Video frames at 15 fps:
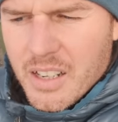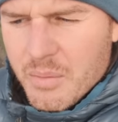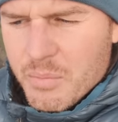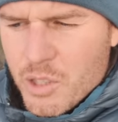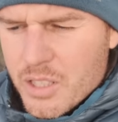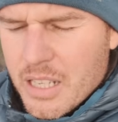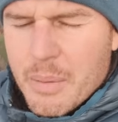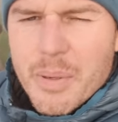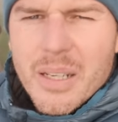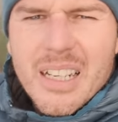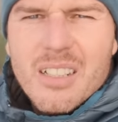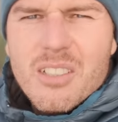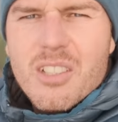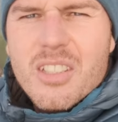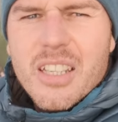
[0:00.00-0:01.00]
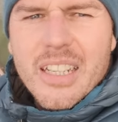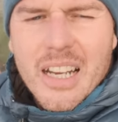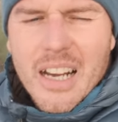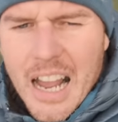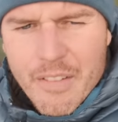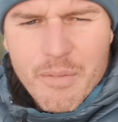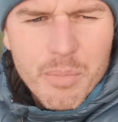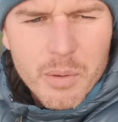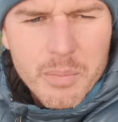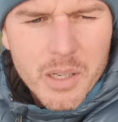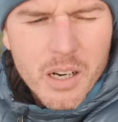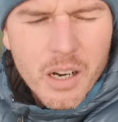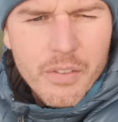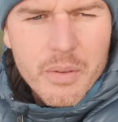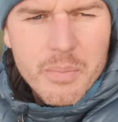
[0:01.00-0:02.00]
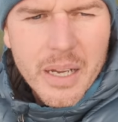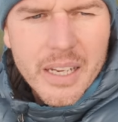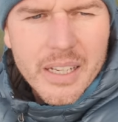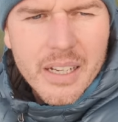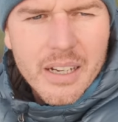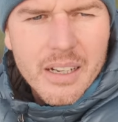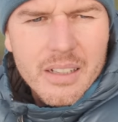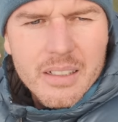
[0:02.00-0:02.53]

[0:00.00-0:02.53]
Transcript: I'm just happy now, just sitting here. I haven't brought my coffee maker.